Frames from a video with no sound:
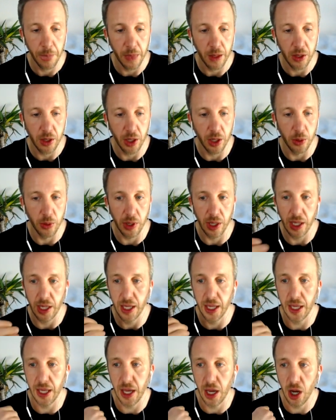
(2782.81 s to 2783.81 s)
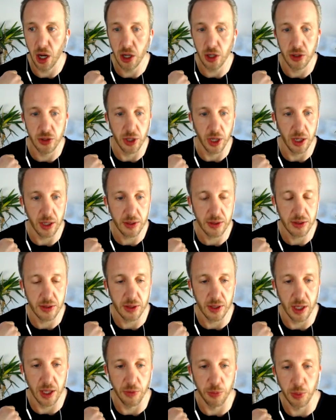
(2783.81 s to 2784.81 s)
you know it, it, hurts us
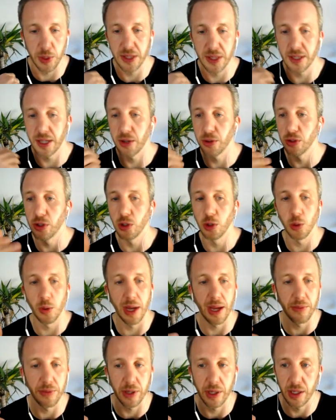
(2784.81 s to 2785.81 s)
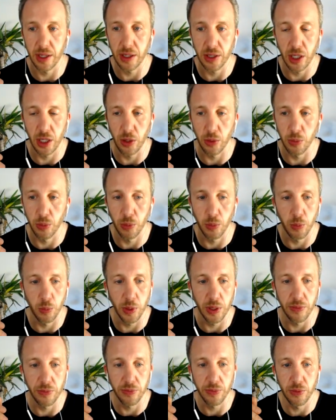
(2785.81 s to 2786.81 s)
if we tell you you have a you know
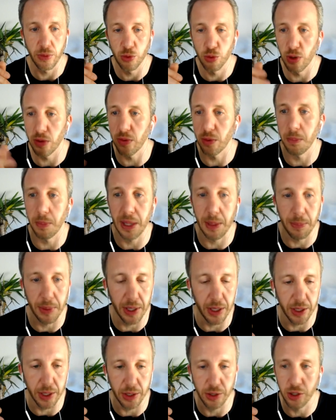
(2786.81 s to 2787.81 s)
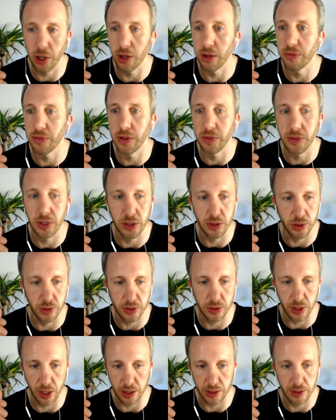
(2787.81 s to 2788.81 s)
we've driven people at a dollar fifty to your
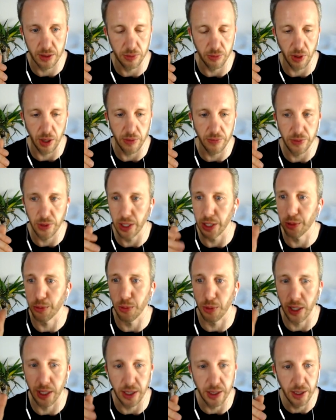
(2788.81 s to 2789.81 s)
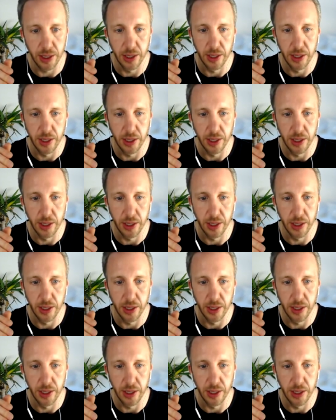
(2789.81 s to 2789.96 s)
site right you're like great